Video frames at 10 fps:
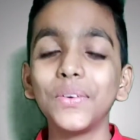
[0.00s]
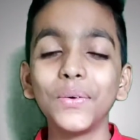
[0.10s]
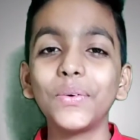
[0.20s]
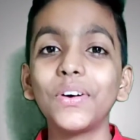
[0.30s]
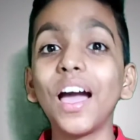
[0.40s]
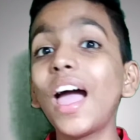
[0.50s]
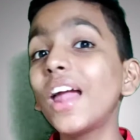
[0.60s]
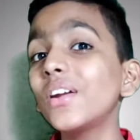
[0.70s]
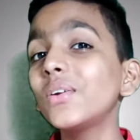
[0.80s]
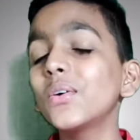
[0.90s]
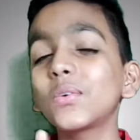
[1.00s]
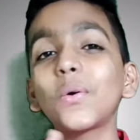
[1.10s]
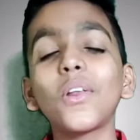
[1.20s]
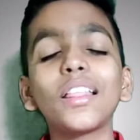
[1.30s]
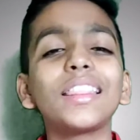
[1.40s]
No, I don't
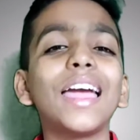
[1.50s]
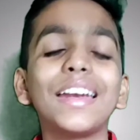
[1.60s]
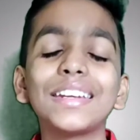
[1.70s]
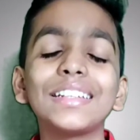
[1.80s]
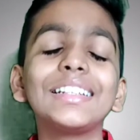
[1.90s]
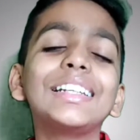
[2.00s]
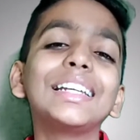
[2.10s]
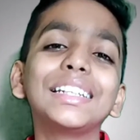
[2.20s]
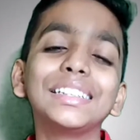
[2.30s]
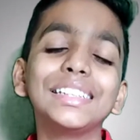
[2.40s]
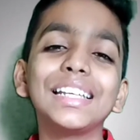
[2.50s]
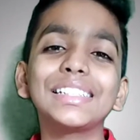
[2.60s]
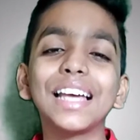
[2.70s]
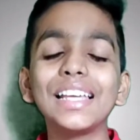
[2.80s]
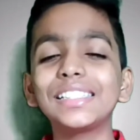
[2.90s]
want that.
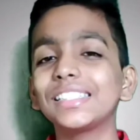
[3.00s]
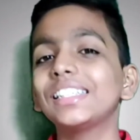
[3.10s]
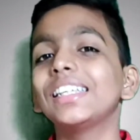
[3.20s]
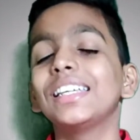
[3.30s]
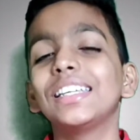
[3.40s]
Yes guys,